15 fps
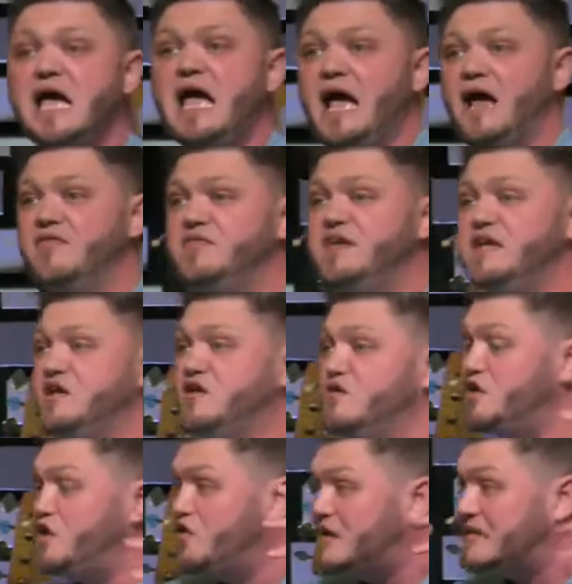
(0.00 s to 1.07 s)
And then you,
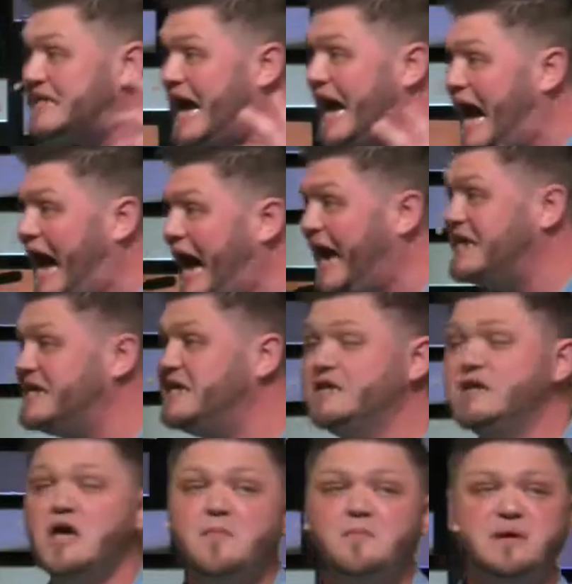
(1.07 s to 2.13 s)
you're in hiding
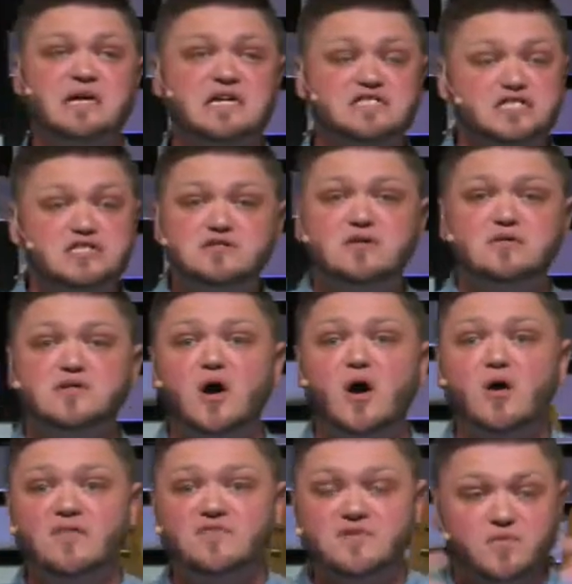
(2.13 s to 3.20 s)
because you don't know
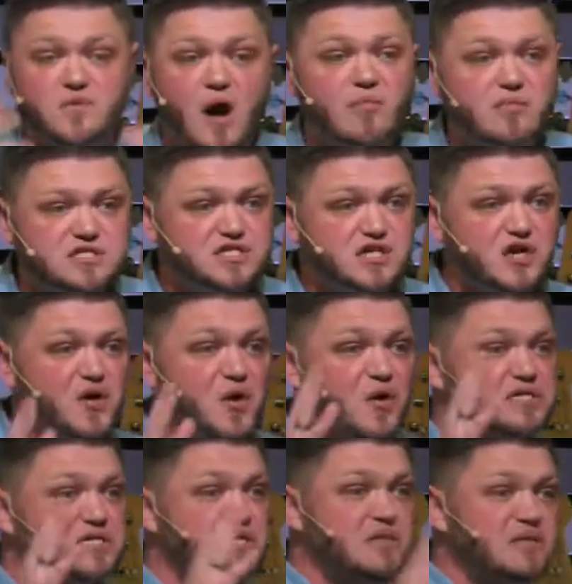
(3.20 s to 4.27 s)
if the Romans are
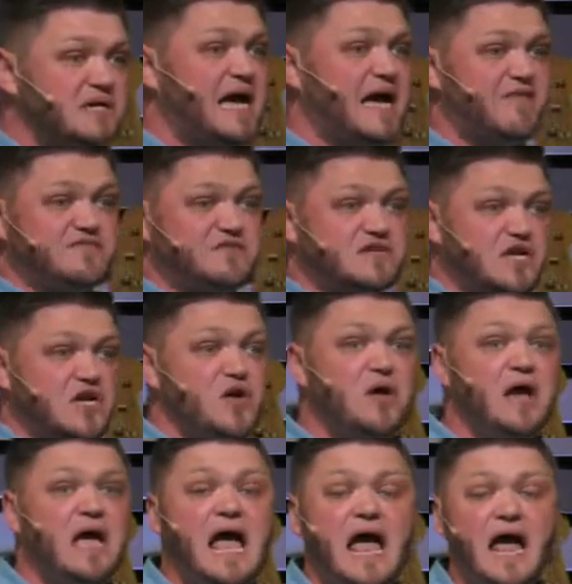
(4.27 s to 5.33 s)
going to look after you.
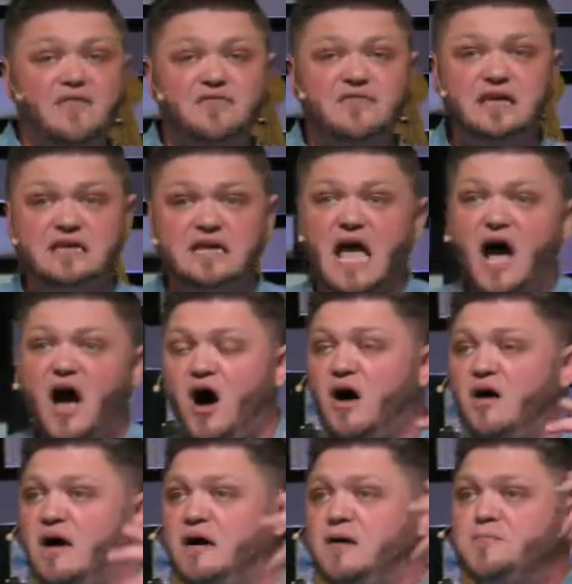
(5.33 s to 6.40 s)
And then uh,
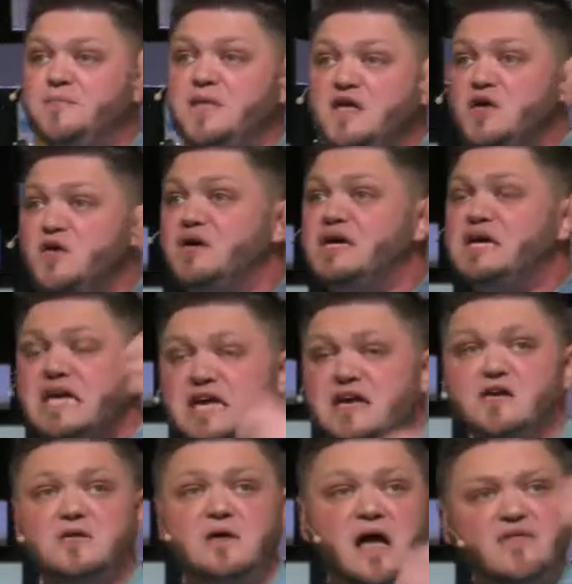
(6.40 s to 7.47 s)
um, you
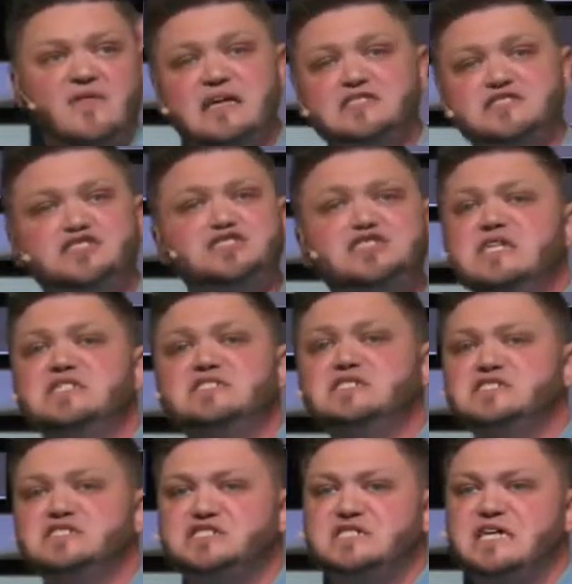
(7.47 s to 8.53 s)
hear that
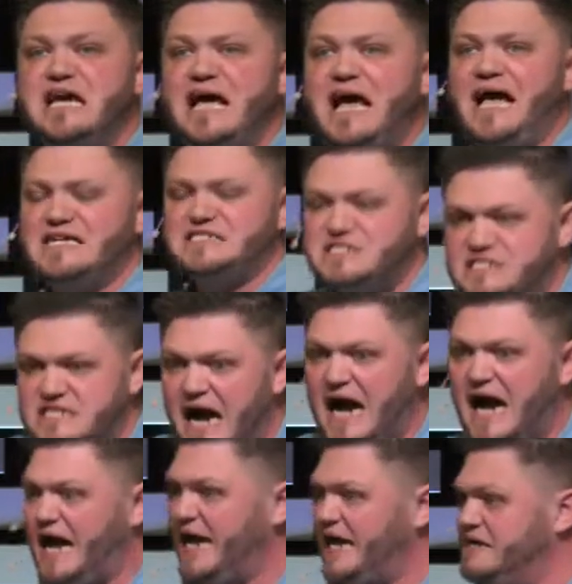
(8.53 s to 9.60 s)
Jesus has
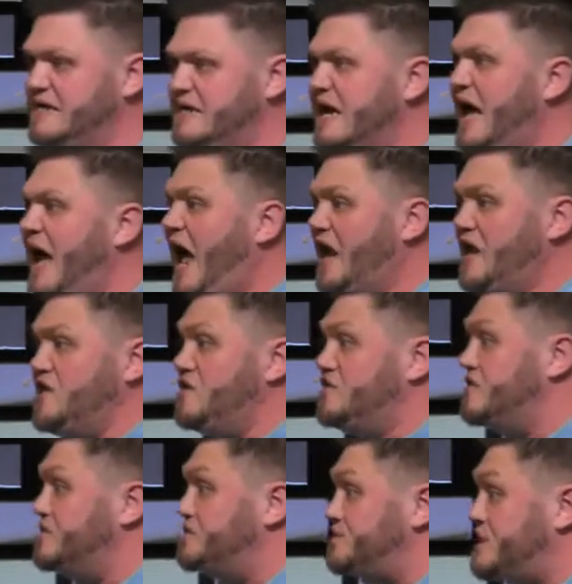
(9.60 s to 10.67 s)
died and
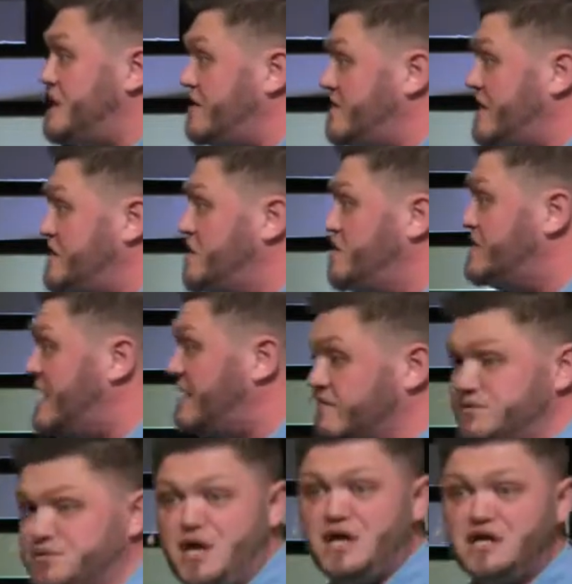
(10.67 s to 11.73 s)
the thing that you never
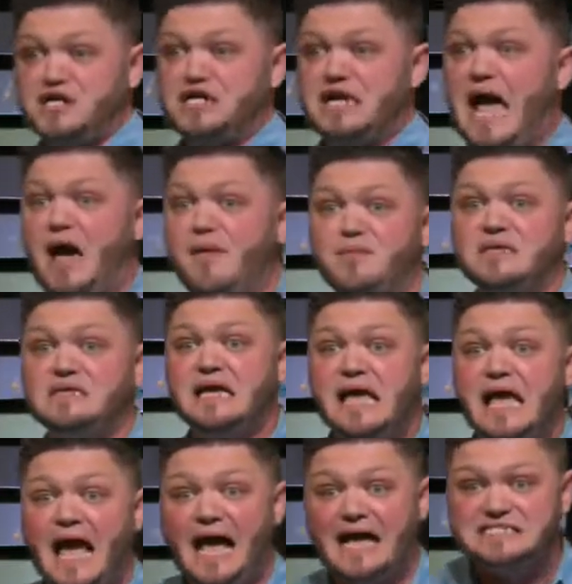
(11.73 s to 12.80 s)
thought could happen
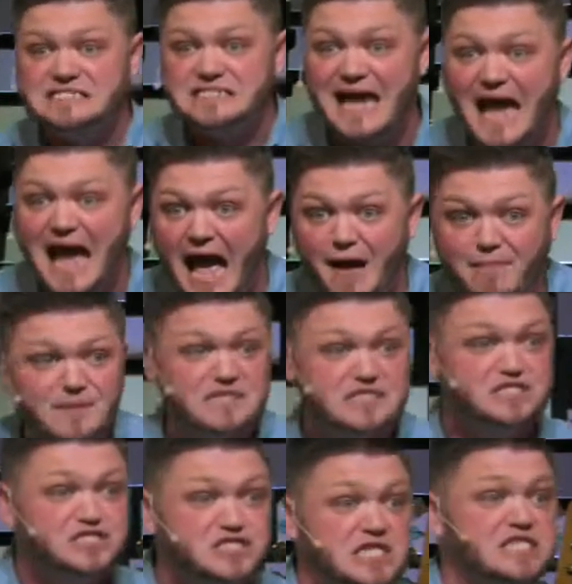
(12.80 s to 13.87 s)
has happened.
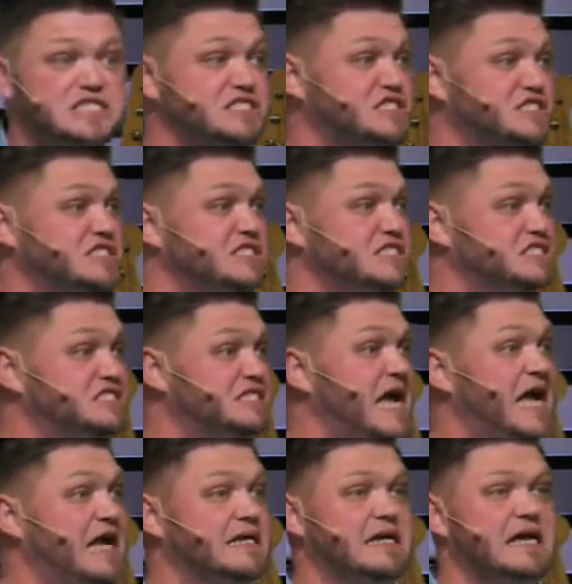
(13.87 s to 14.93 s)
Jesus is
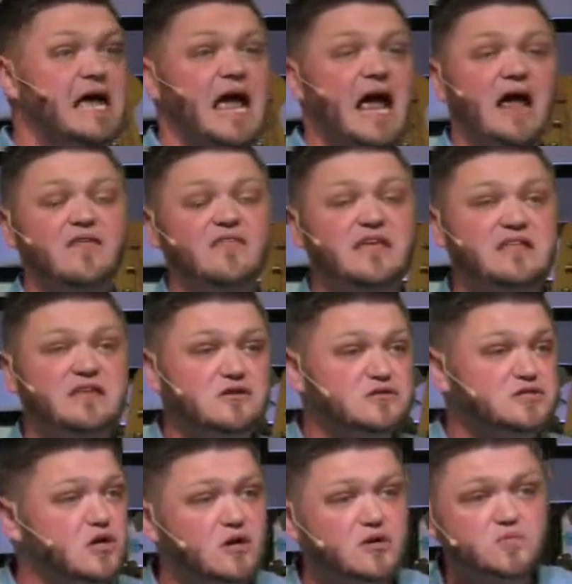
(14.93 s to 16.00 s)
dead, and then you're
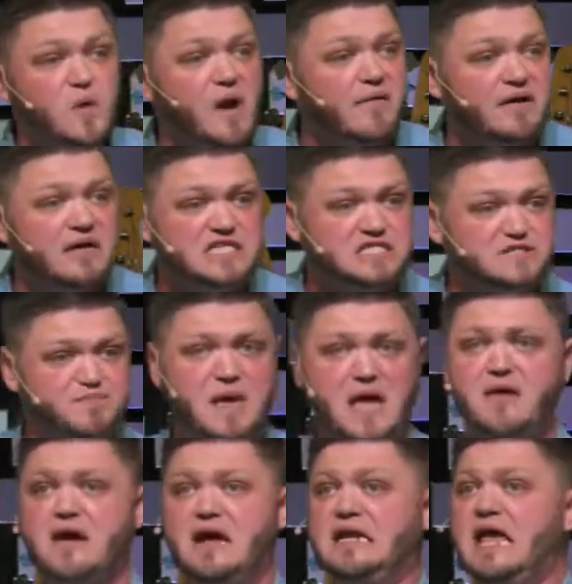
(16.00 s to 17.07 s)
told where he's
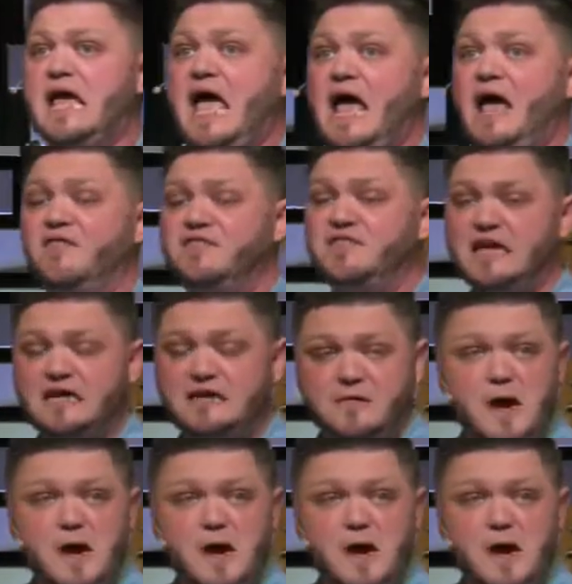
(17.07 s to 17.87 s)
buried, and then